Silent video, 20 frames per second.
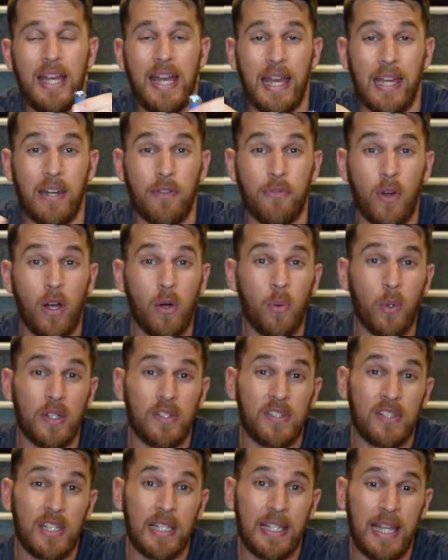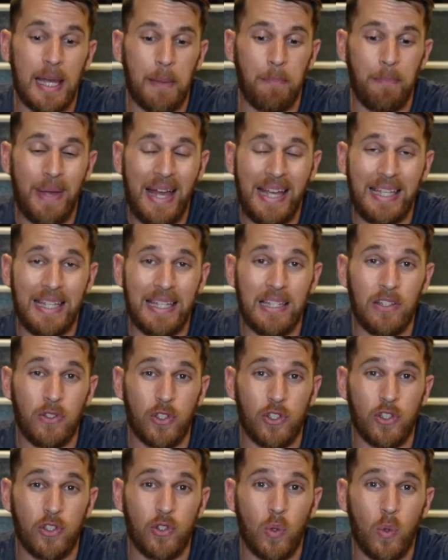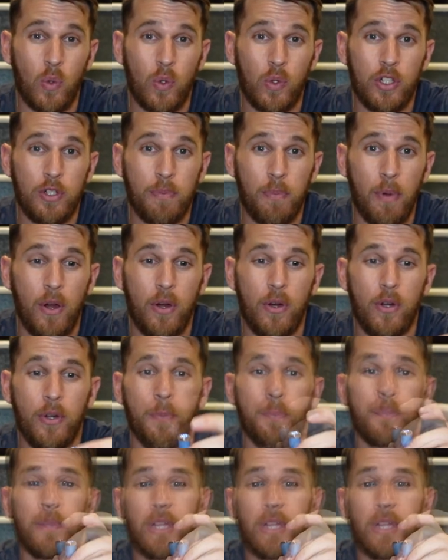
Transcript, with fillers: And if I want to send that back into storage mode,